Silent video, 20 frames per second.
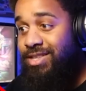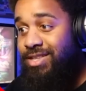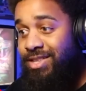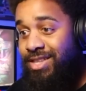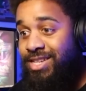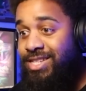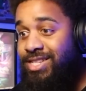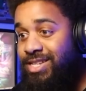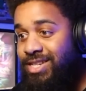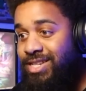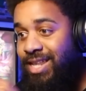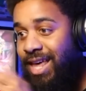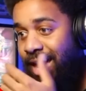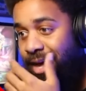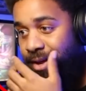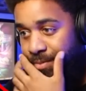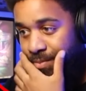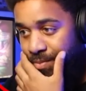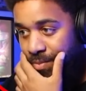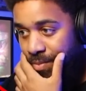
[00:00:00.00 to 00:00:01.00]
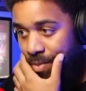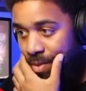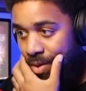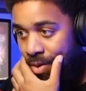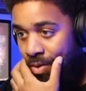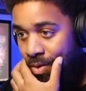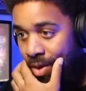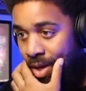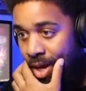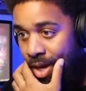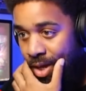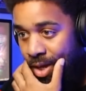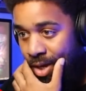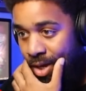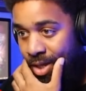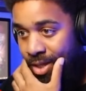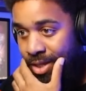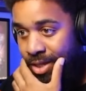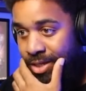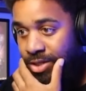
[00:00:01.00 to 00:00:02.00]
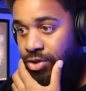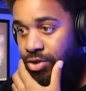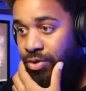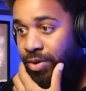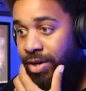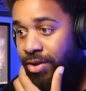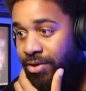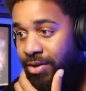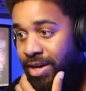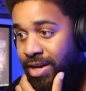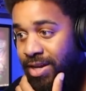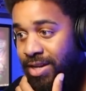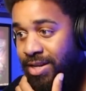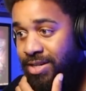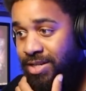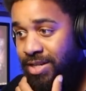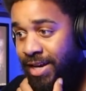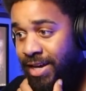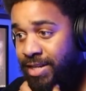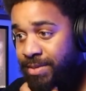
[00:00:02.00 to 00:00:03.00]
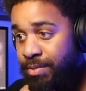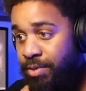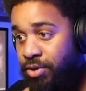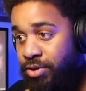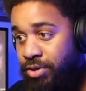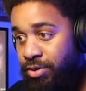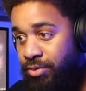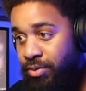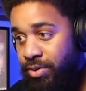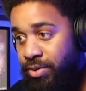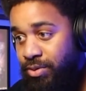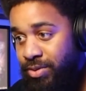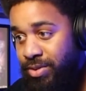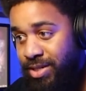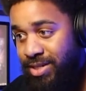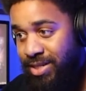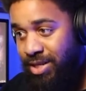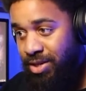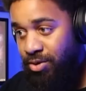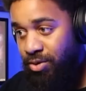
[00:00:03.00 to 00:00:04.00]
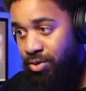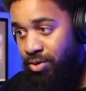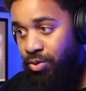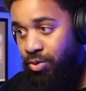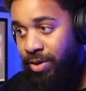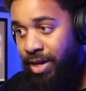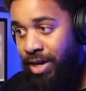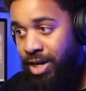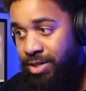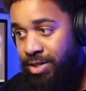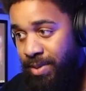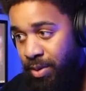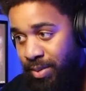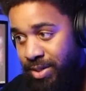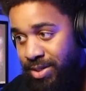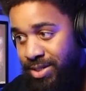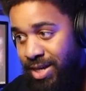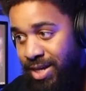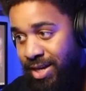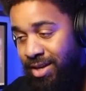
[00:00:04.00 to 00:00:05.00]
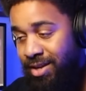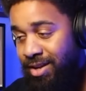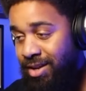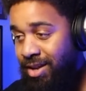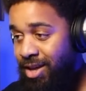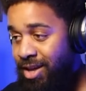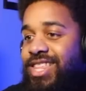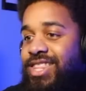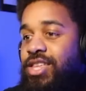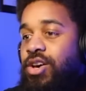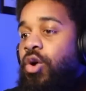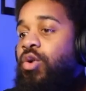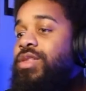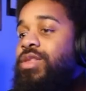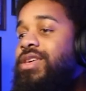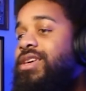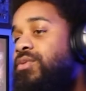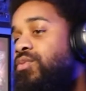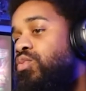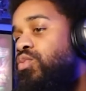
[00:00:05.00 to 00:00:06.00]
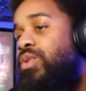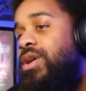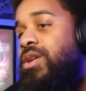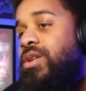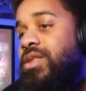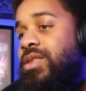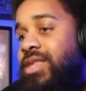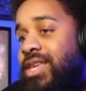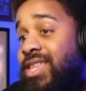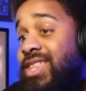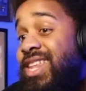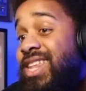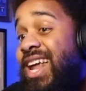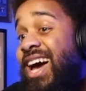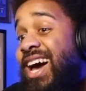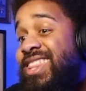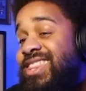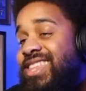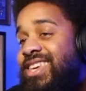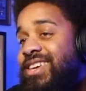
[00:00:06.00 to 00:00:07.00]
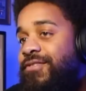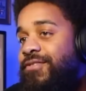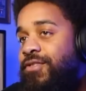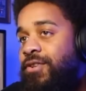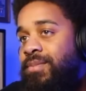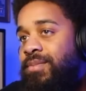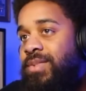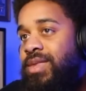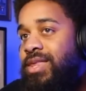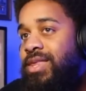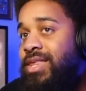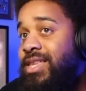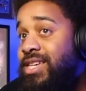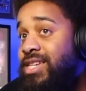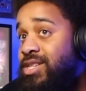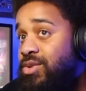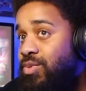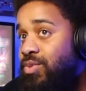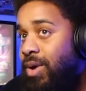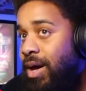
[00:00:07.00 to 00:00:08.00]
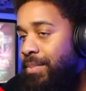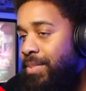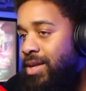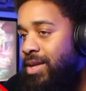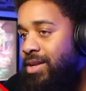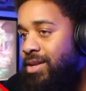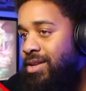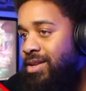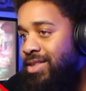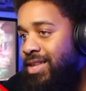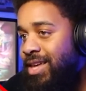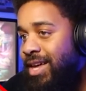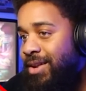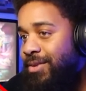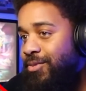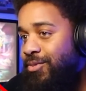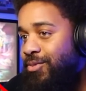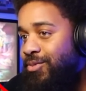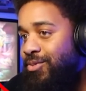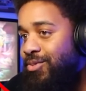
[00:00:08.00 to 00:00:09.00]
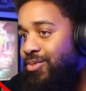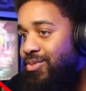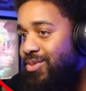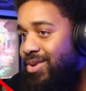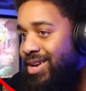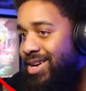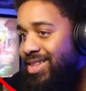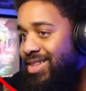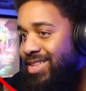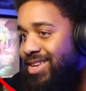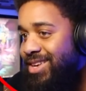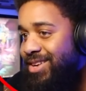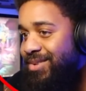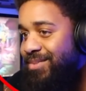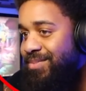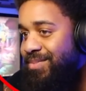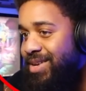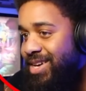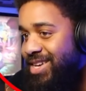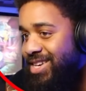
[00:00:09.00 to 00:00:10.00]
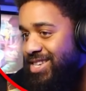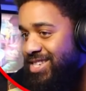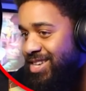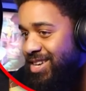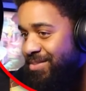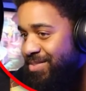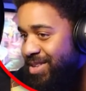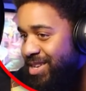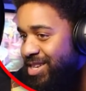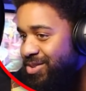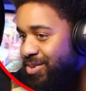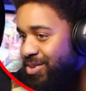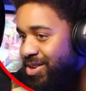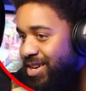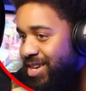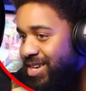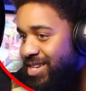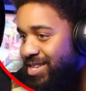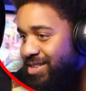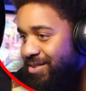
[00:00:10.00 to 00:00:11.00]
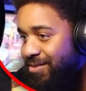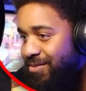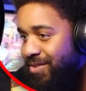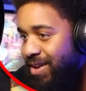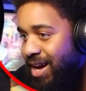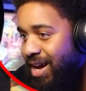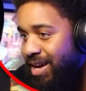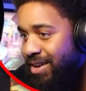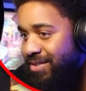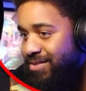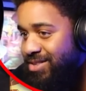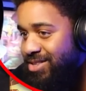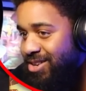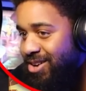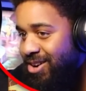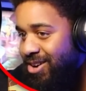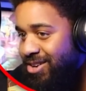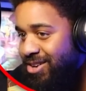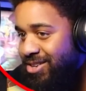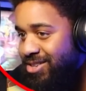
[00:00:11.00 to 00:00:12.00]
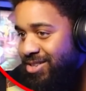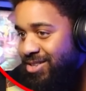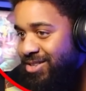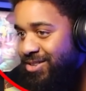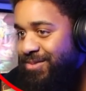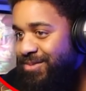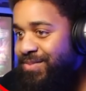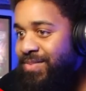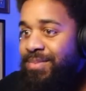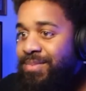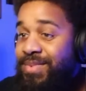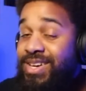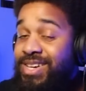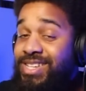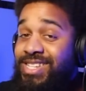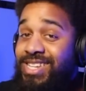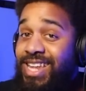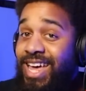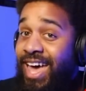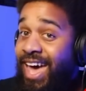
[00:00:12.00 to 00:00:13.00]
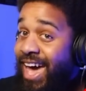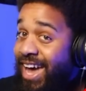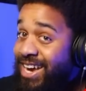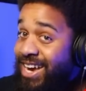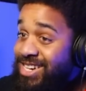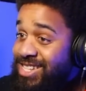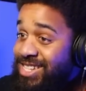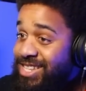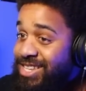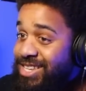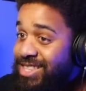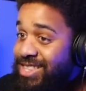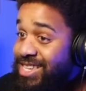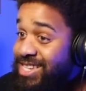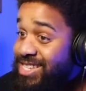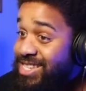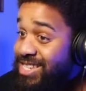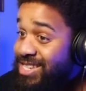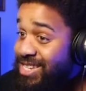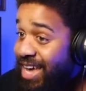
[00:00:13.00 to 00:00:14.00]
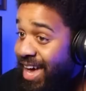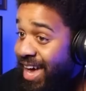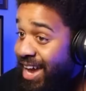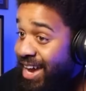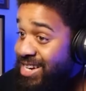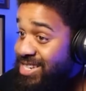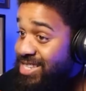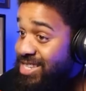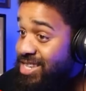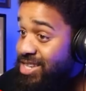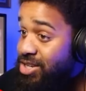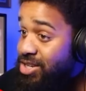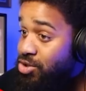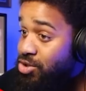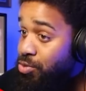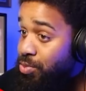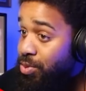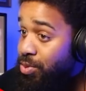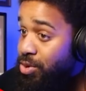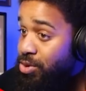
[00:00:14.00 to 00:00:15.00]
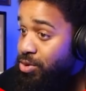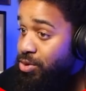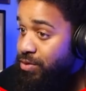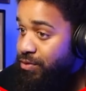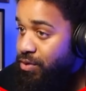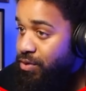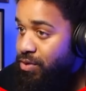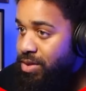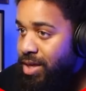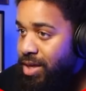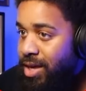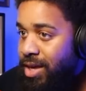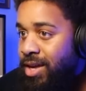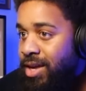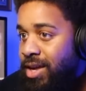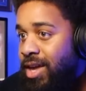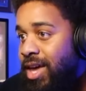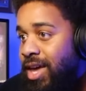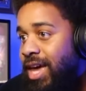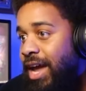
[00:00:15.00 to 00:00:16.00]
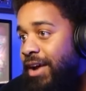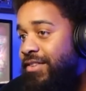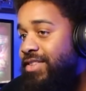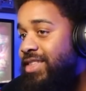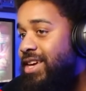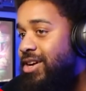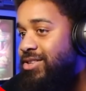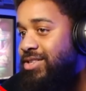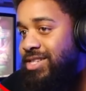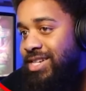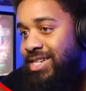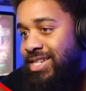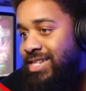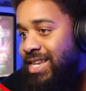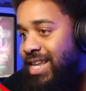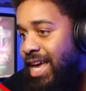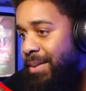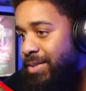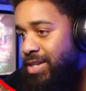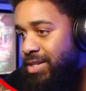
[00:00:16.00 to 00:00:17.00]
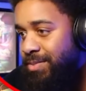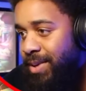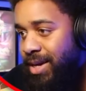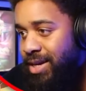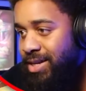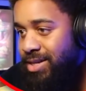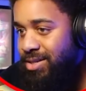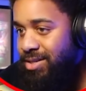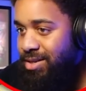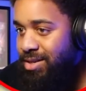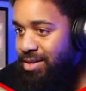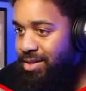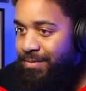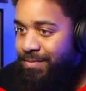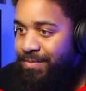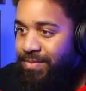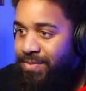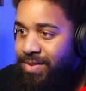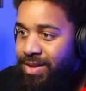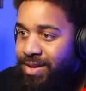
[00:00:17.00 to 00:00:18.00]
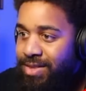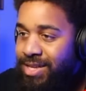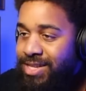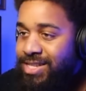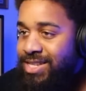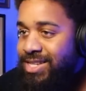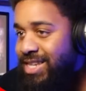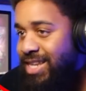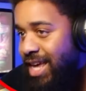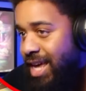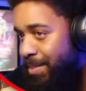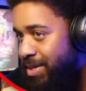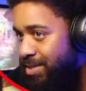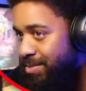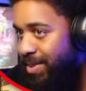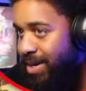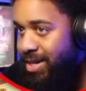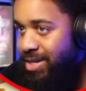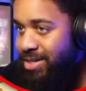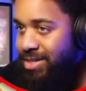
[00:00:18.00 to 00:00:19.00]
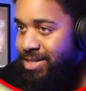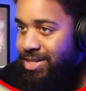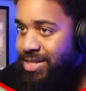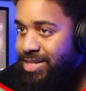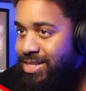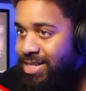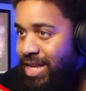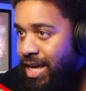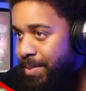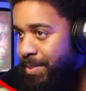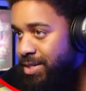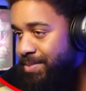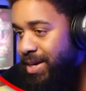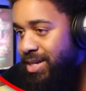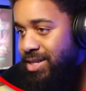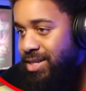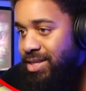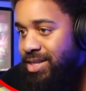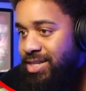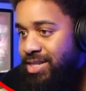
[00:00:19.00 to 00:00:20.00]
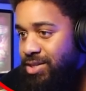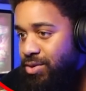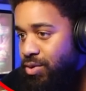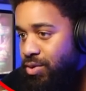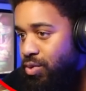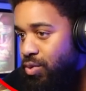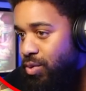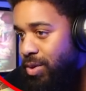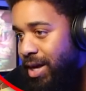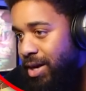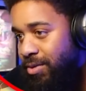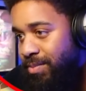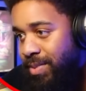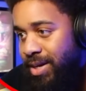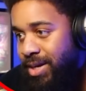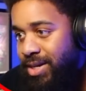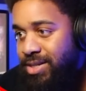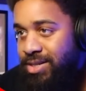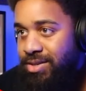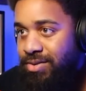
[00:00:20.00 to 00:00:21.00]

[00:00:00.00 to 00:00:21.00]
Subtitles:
This is that. Okay, and then triggering in this explosion reduces skill cooldowns by 1 second. The only real thing that I think from this weapon that really means something is when you get it to 5 stars. Because this is actually a super useful thing. Everything else is just damage based. This is damage based, this is damage based, and this is cooldown based,